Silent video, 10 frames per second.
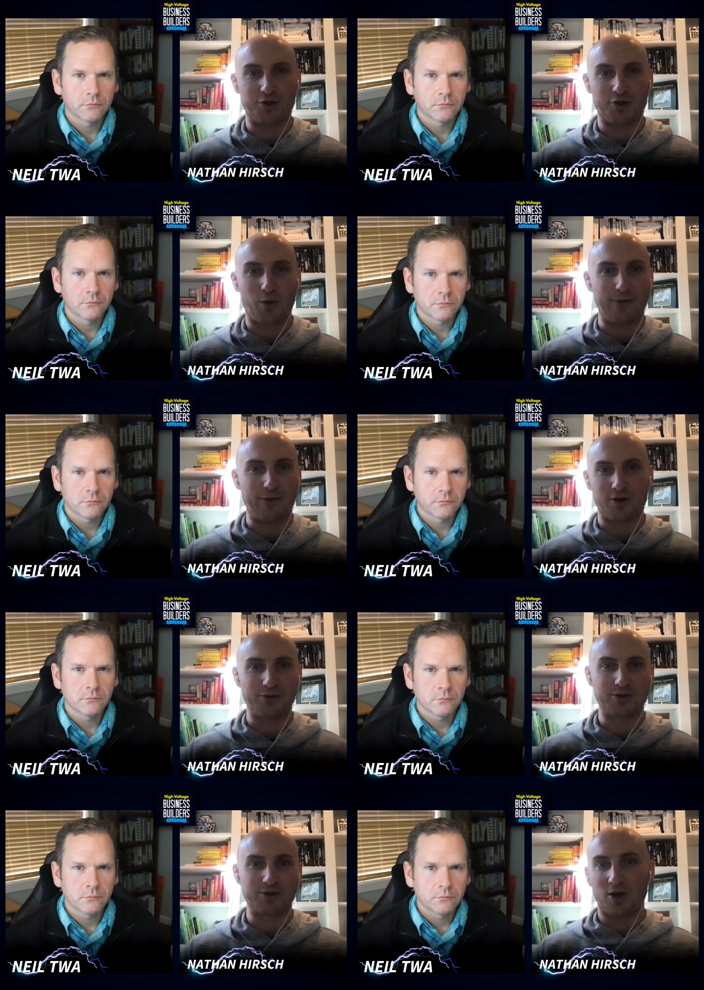Speaker 1: the way. We
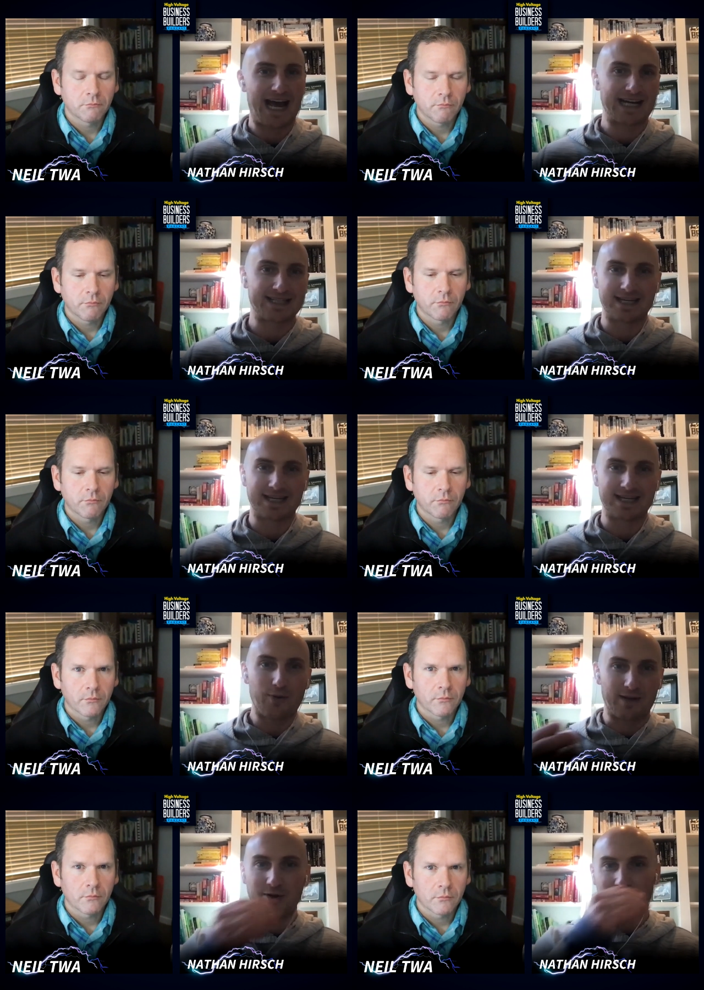don't do any tax.
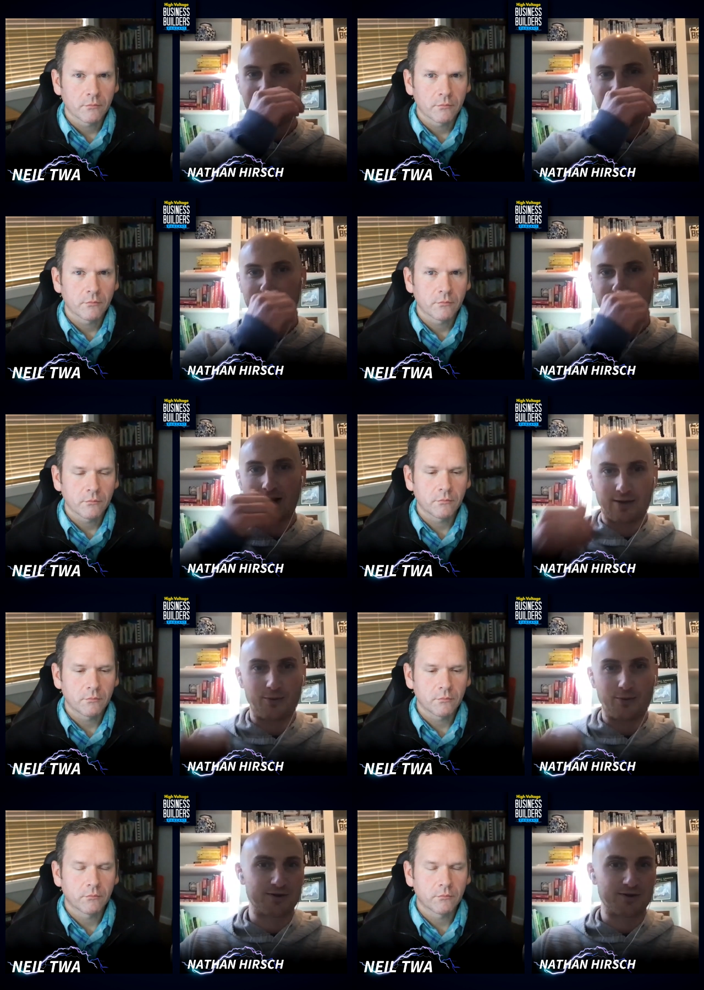We communicate directly
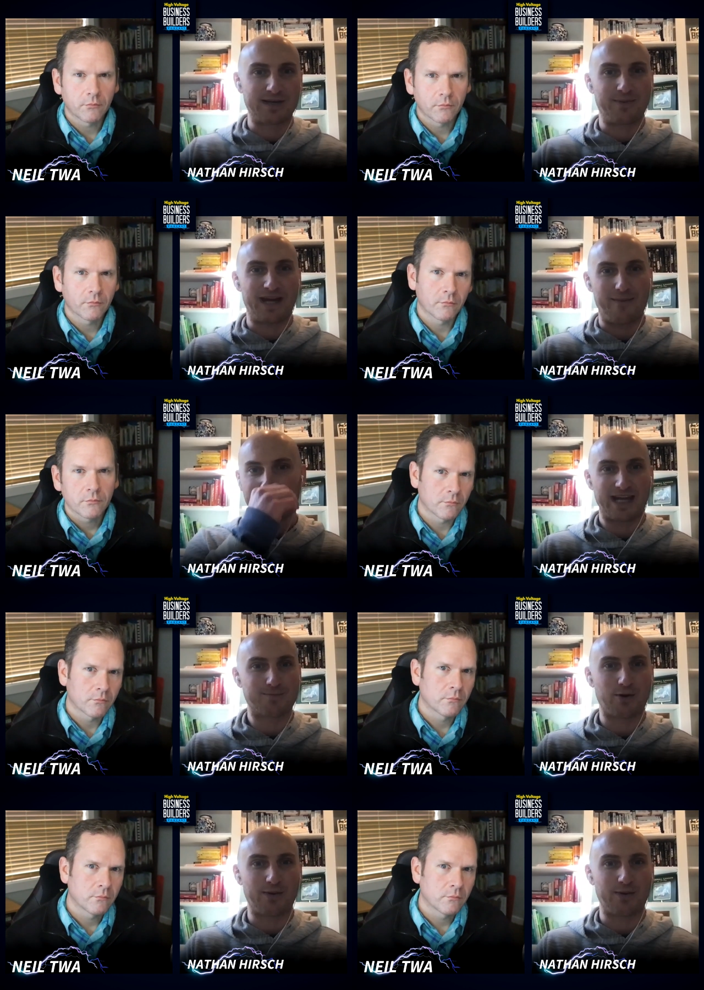with your CPA, but
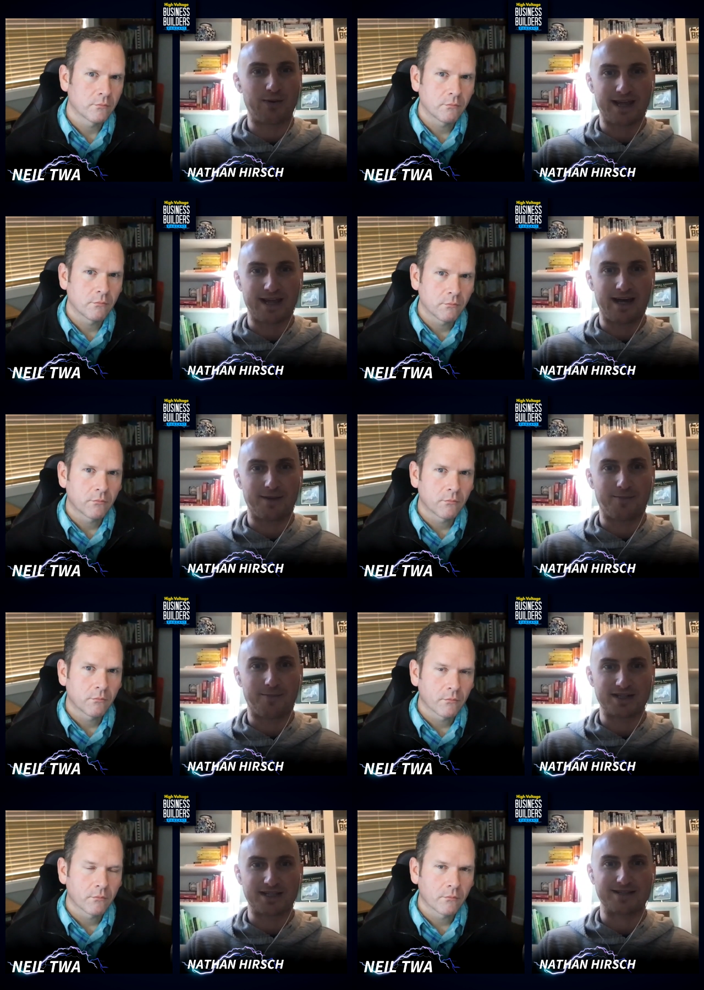that's pretty much the the
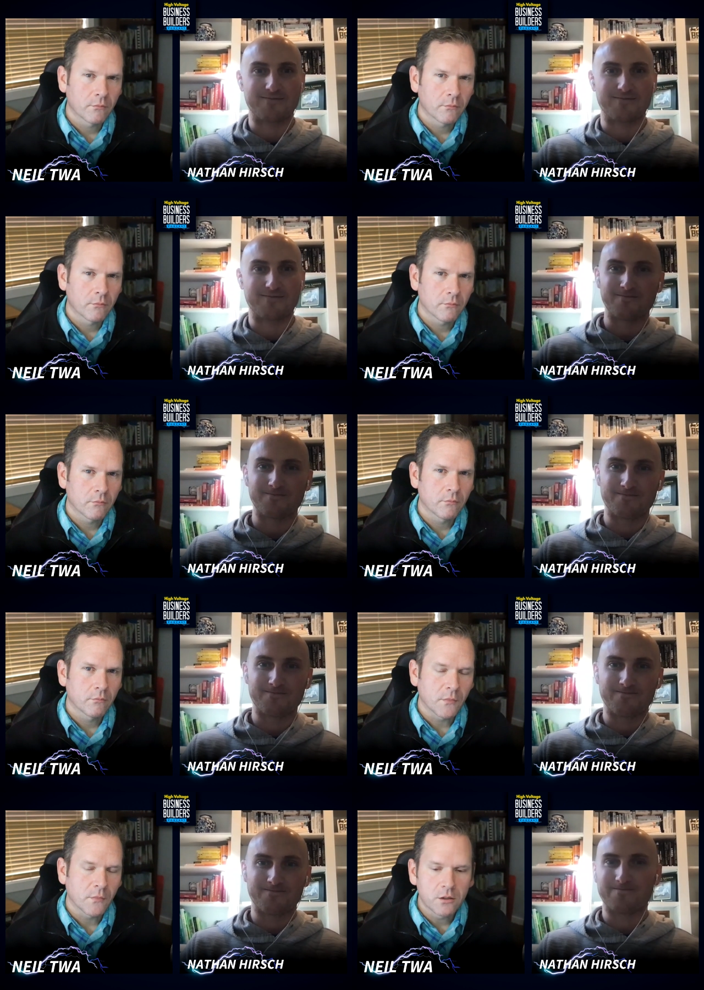process.
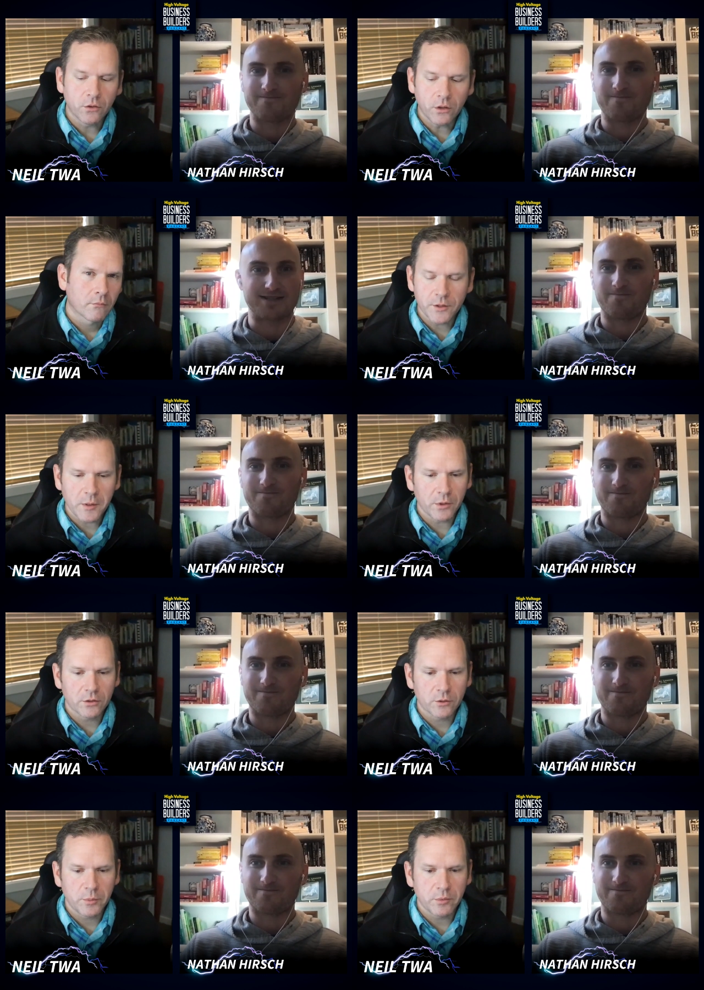
Speaker 2: Cool. Does people
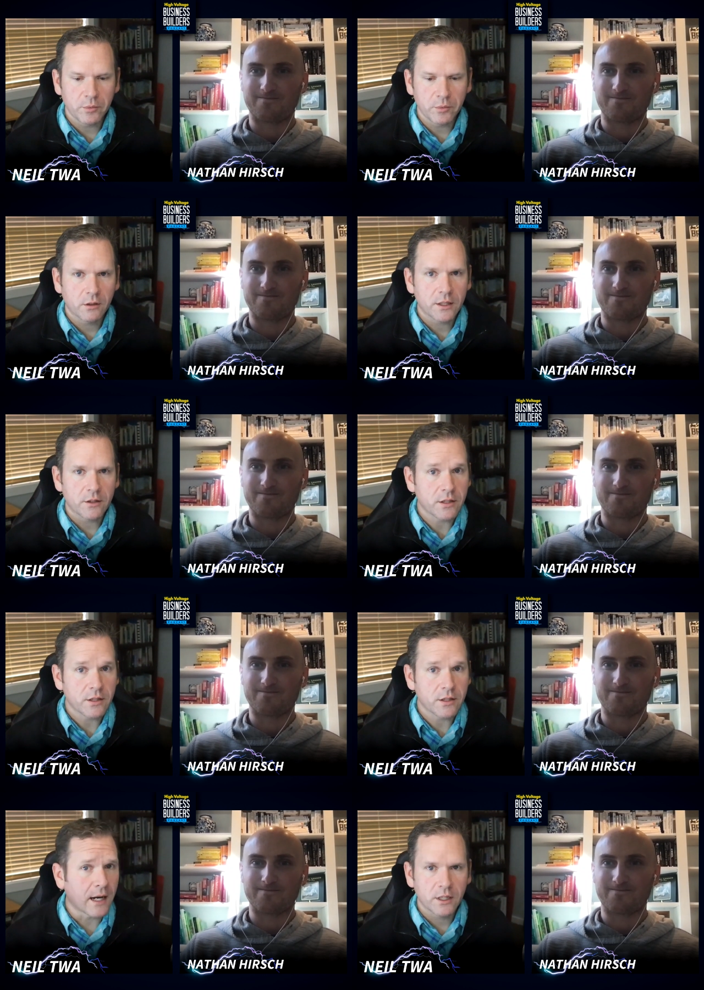do people integrate their seller
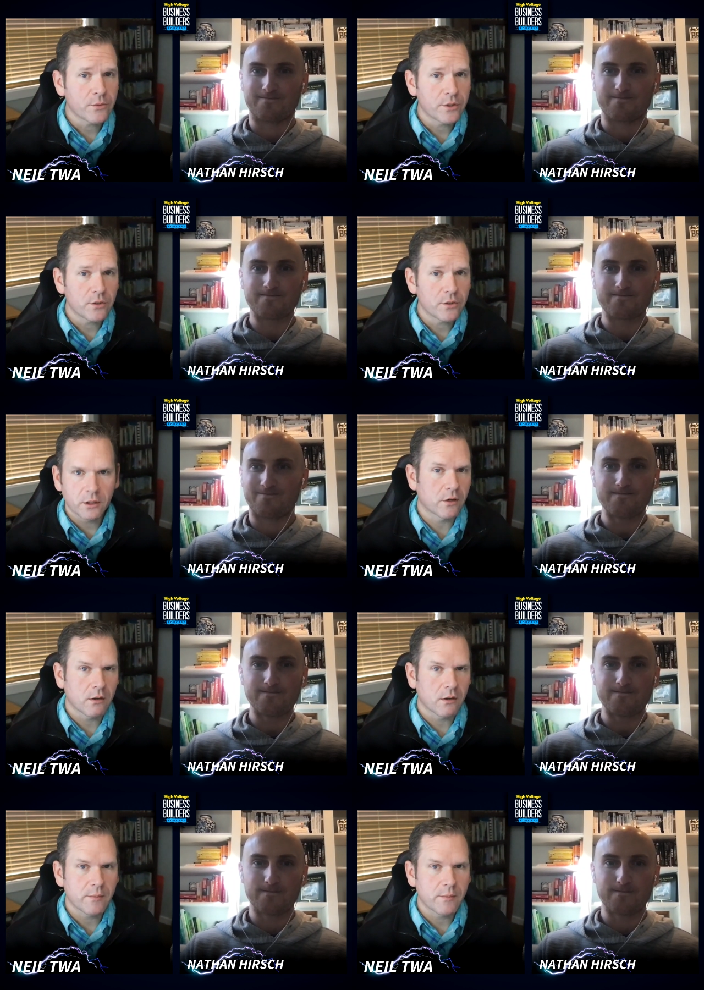accounts with you? Say if they're on
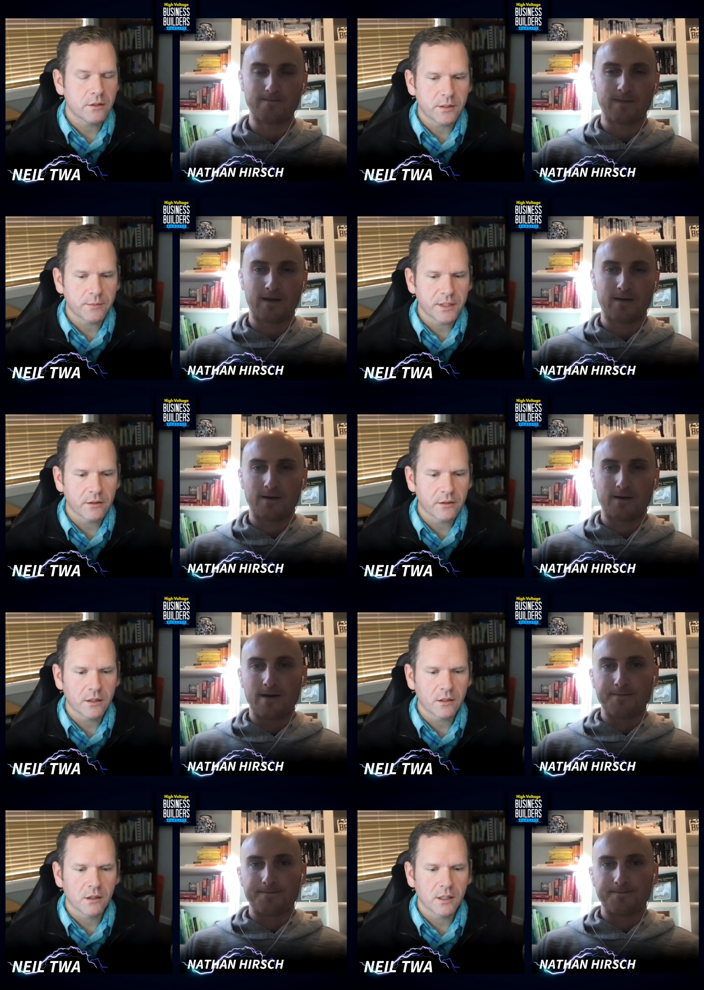Amazon or something, do they
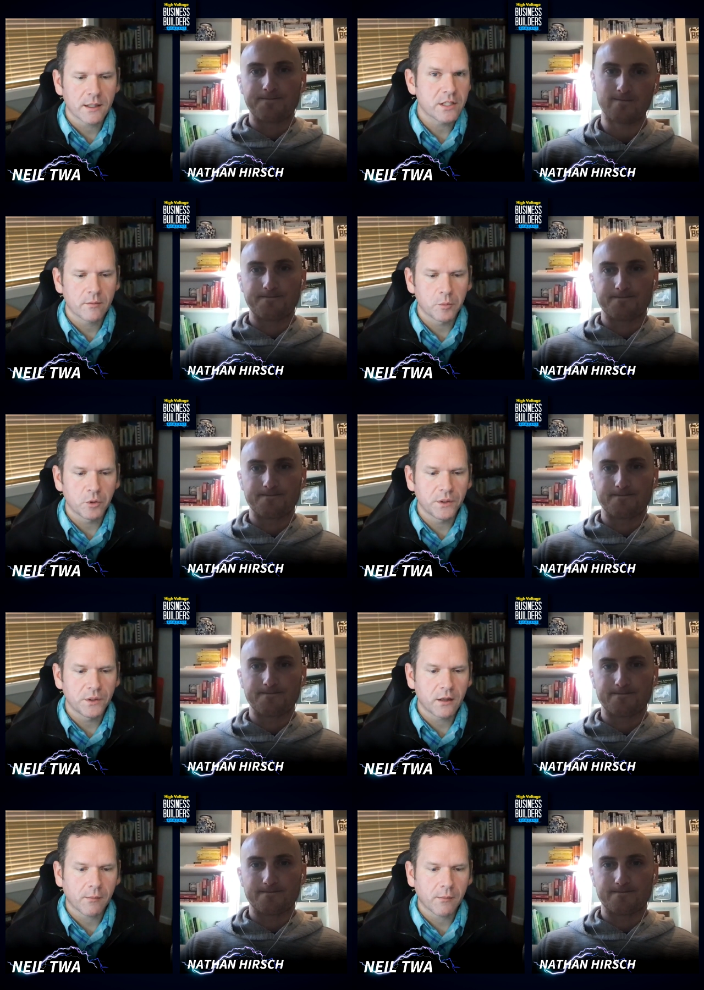integrate that to pull data
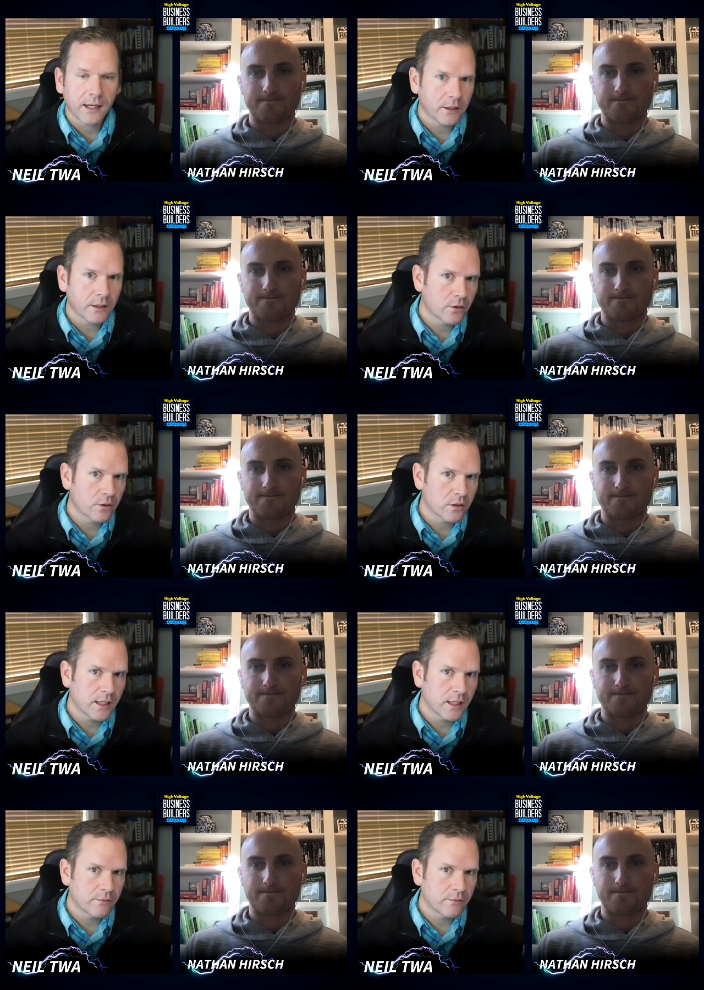automatically or do they have to